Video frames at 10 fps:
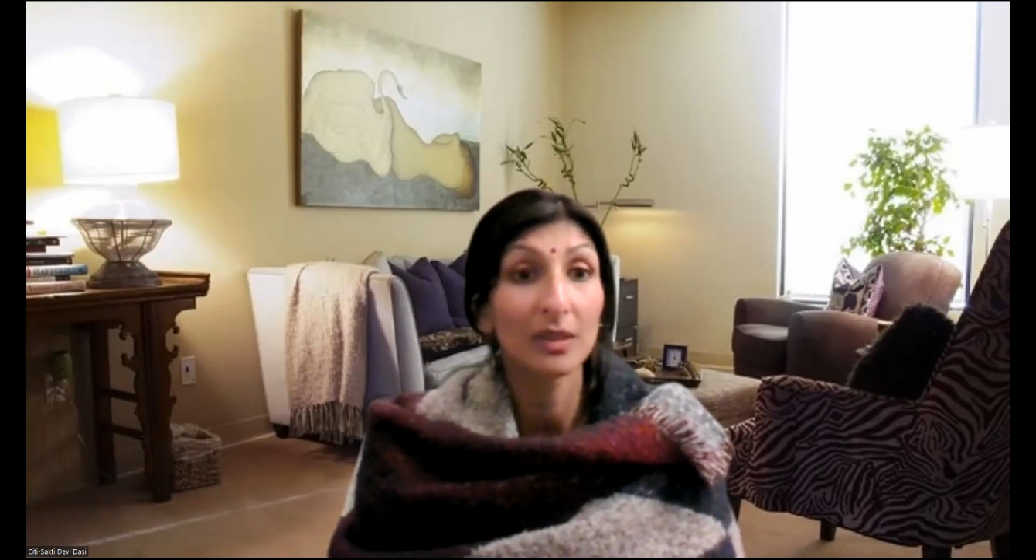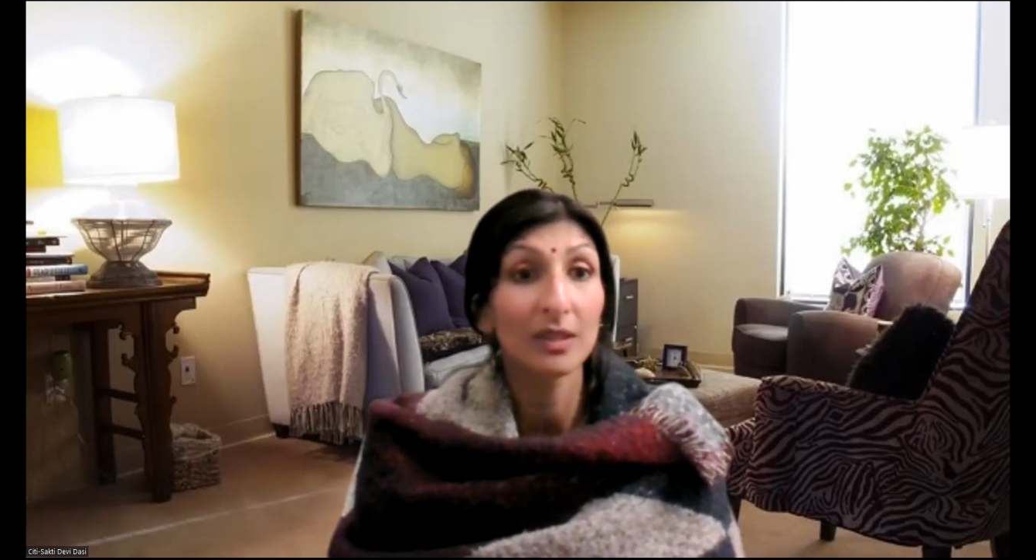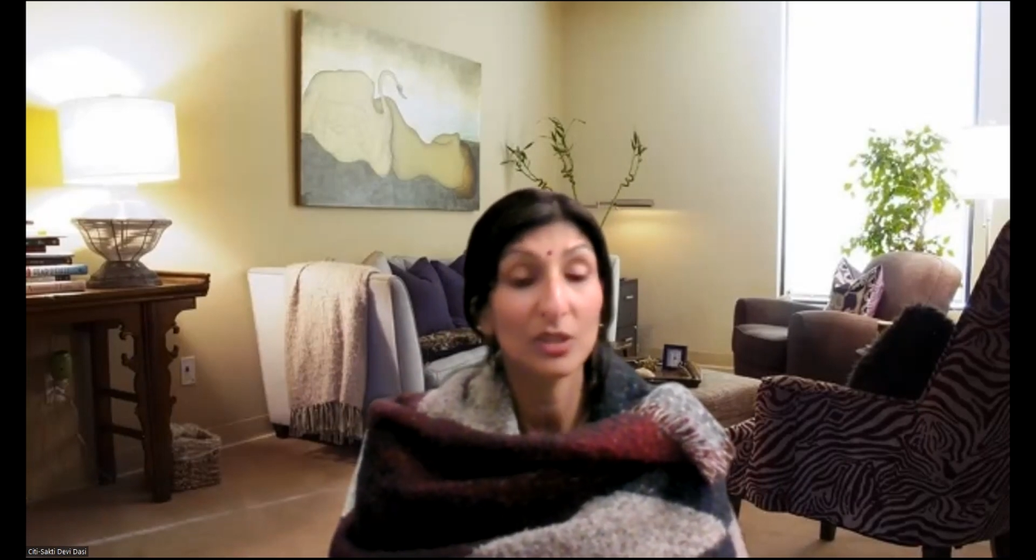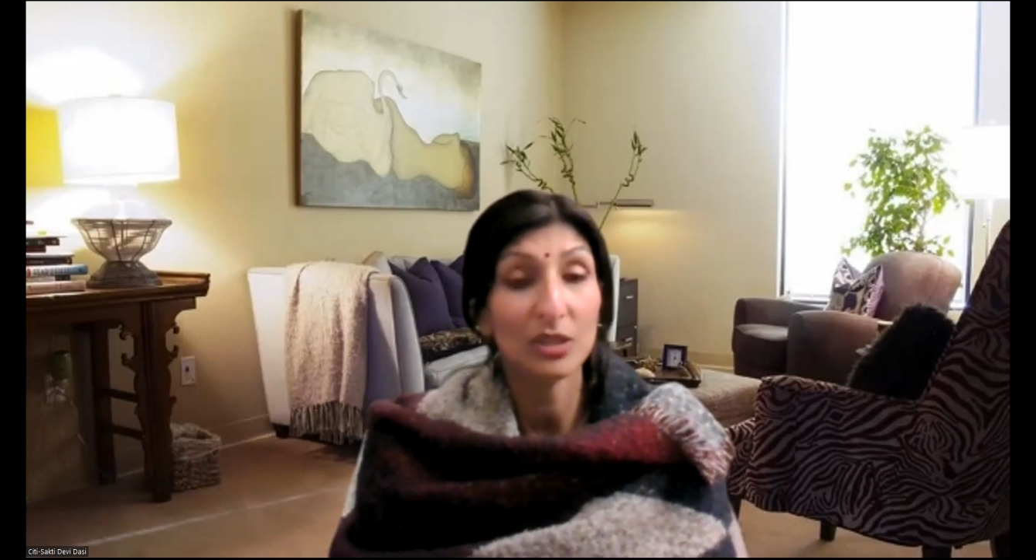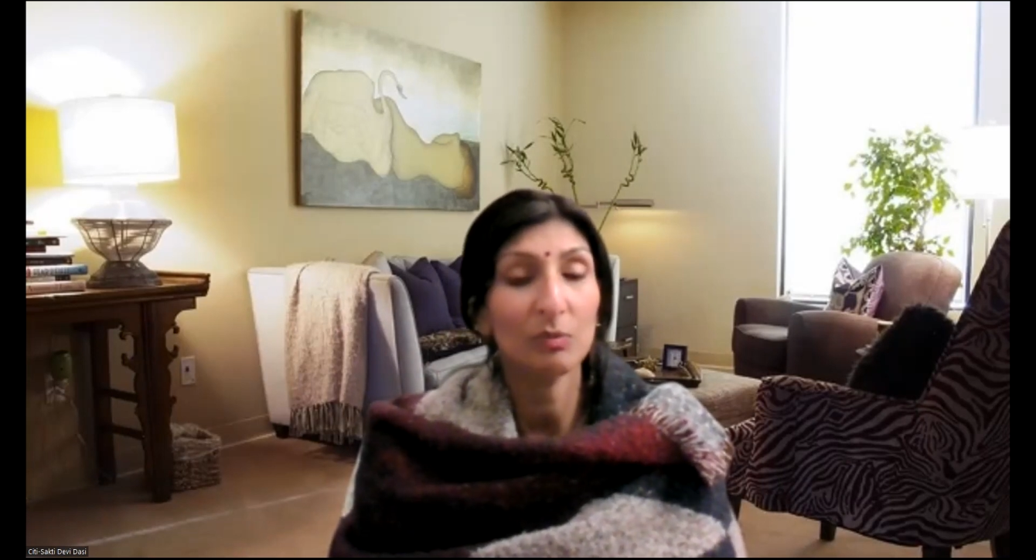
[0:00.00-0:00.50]

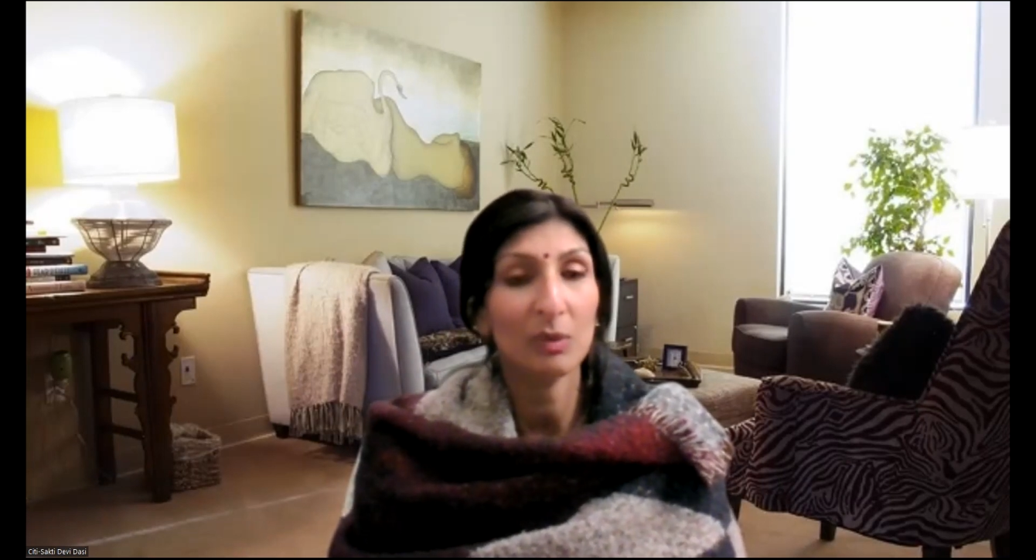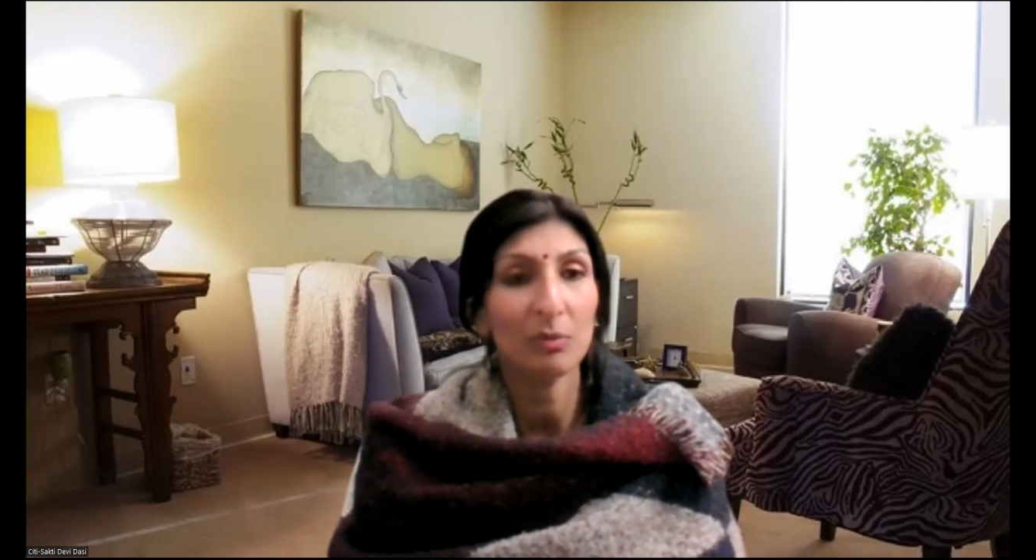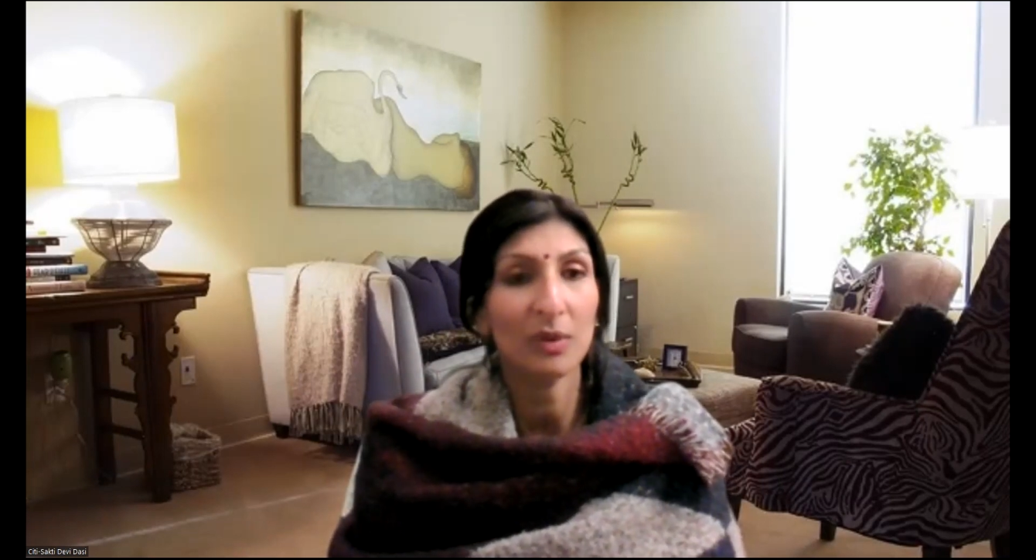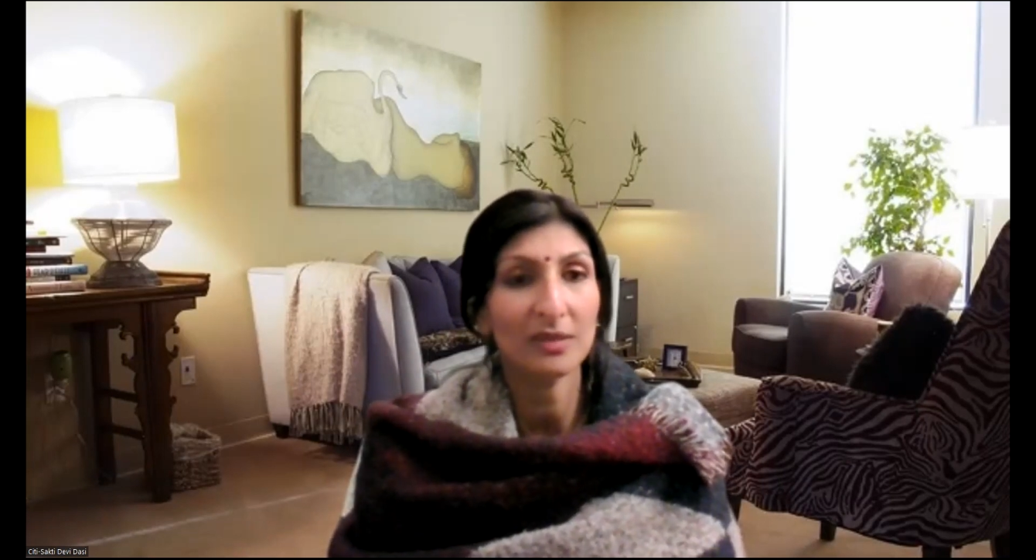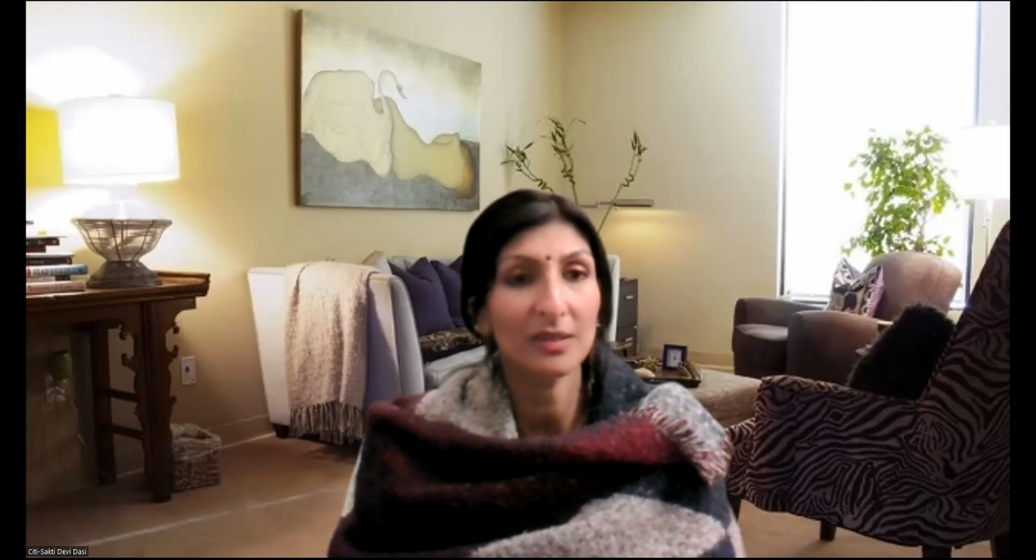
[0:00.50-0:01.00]
Just be
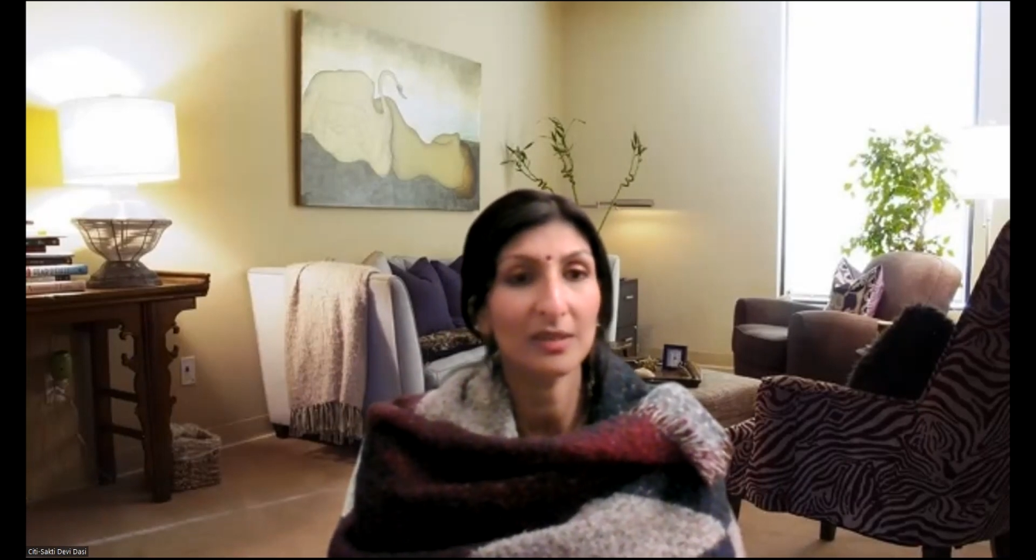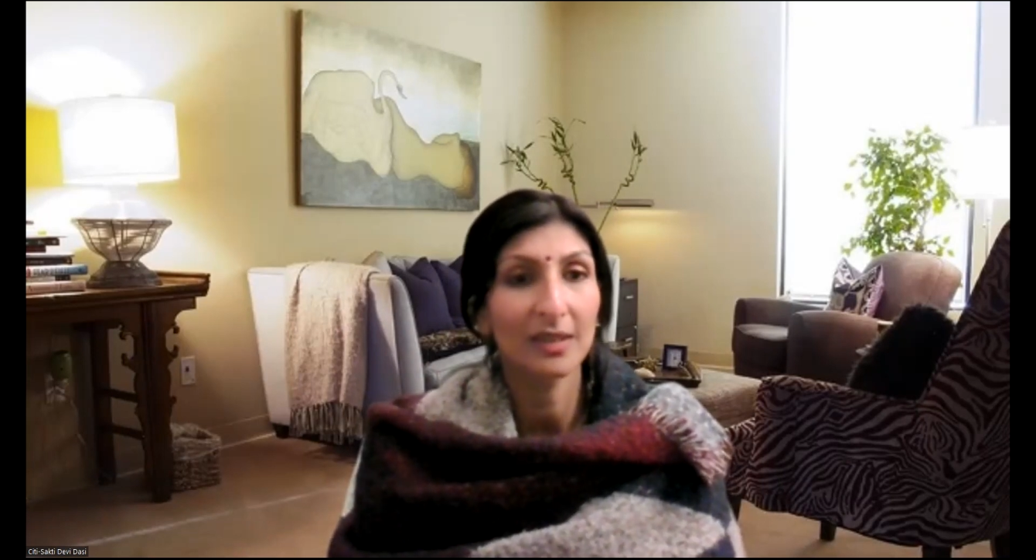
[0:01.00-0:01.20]
present.